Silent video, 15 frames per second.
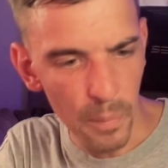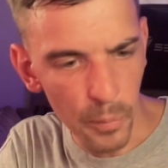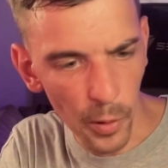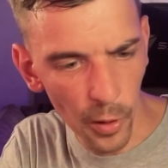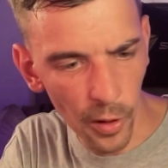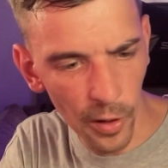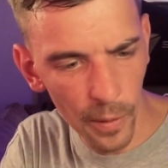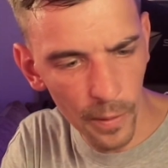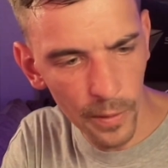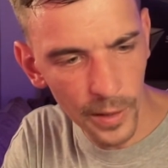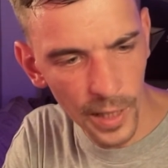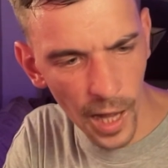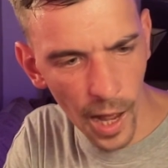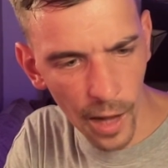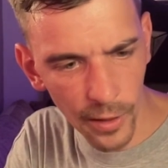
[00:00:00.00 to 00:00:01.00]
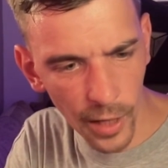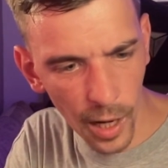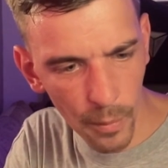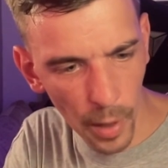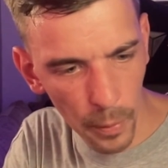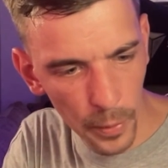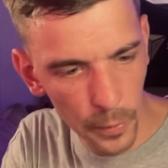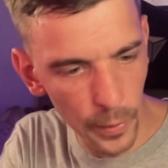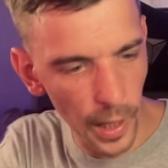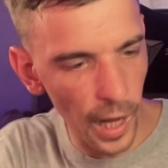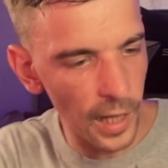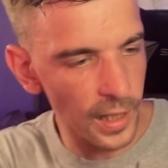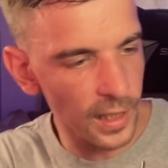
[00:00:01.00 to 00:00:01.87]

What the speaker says: But yeah, I know, I'm happy with that.